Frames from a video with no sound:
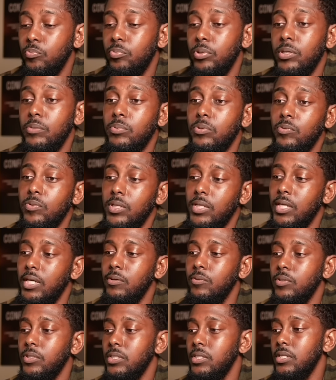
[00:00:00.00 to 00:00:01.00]
people when they
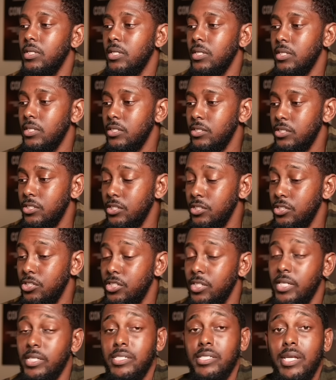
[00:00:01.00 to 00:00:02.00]
would
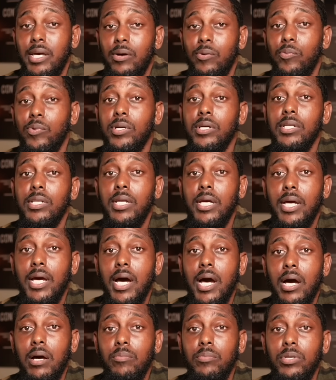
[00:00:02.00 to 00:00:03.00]
suggest that one day
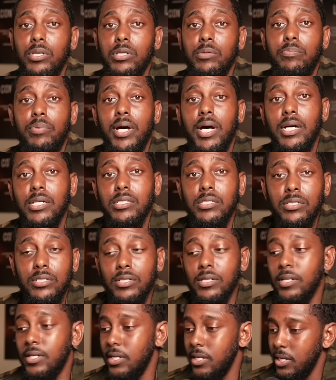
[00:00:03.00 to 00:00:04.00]
I'll be a
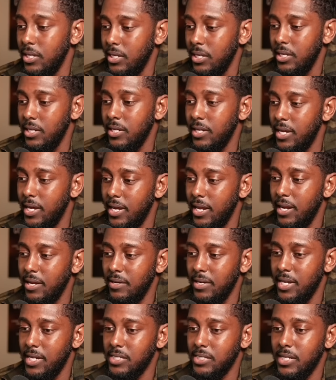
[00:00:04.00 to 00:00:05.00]
pastor, that
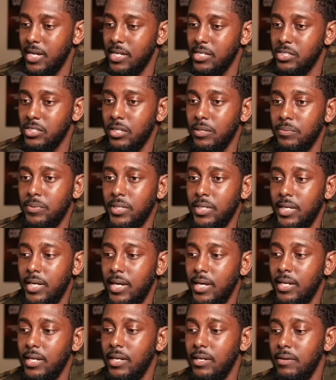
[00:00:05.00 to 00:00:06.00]
that's not something
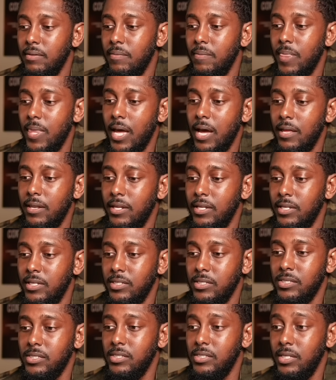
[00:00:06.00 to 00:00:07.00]
that
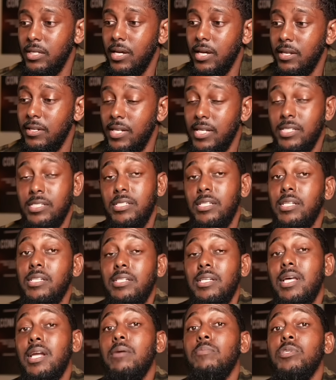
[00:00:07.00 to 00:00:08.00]

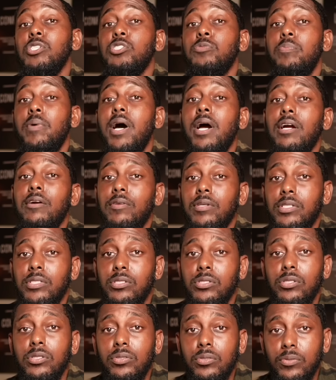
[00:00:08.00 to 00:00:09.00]
that I'm aspiring
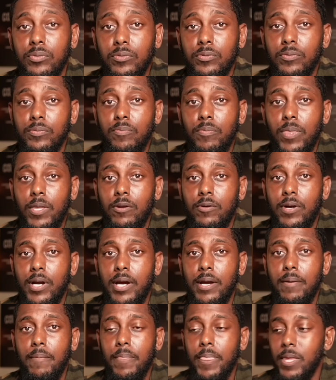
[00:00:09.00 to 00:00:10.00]
to do,
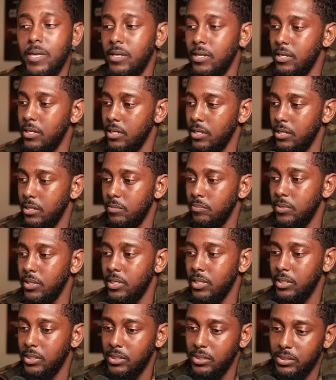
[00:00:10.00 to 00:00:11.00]
right?
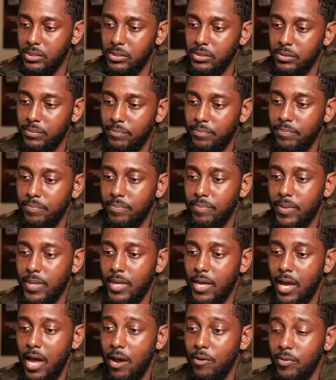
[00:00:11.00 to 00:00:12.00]
Because
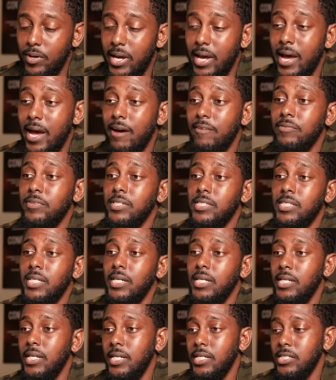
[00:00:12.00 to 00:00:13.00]
I would have to
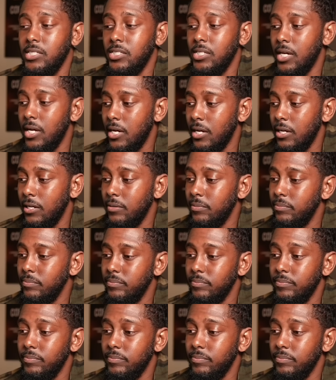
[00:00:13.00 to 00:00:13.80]
take that job